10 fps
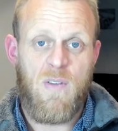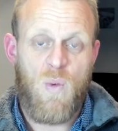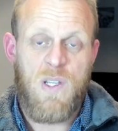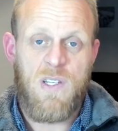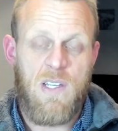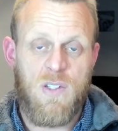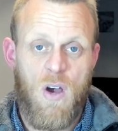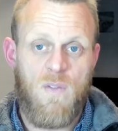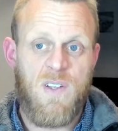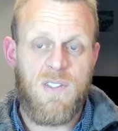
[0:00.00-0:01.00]
which is
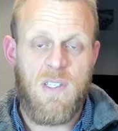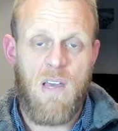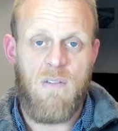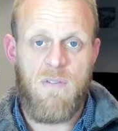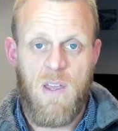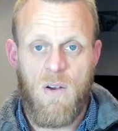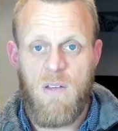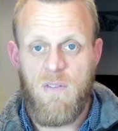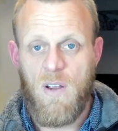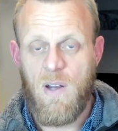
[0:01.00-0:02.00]
obviously a very,
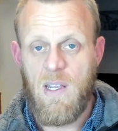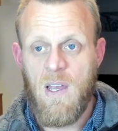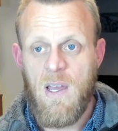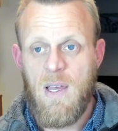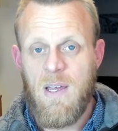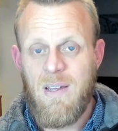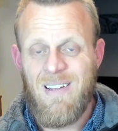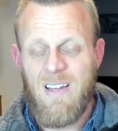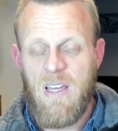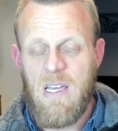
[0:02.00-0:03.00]
very
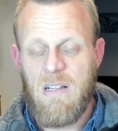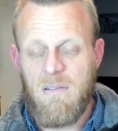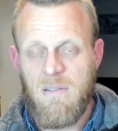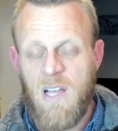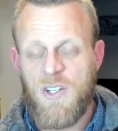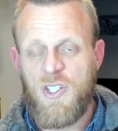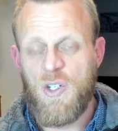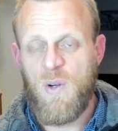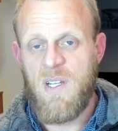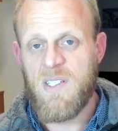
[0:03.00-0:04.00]

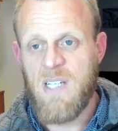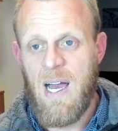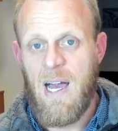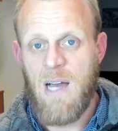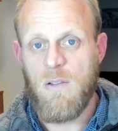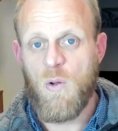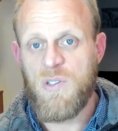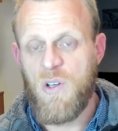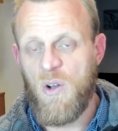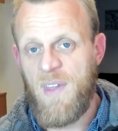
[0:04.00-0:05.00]
luxurious car. Looks
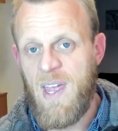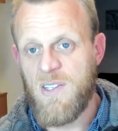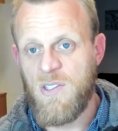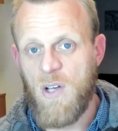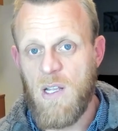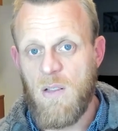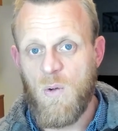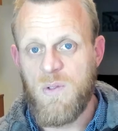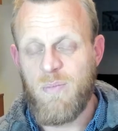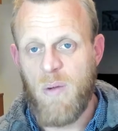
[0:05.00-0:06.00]
good on the outside,
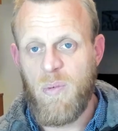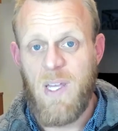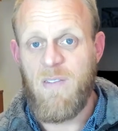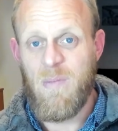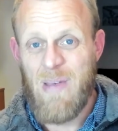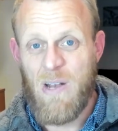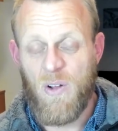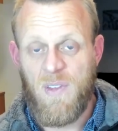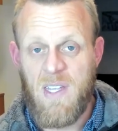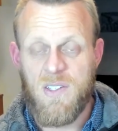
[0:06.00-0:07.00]
looks probably even better
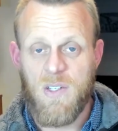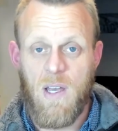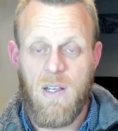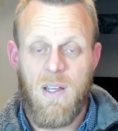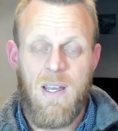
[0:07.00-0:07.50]
on the inside.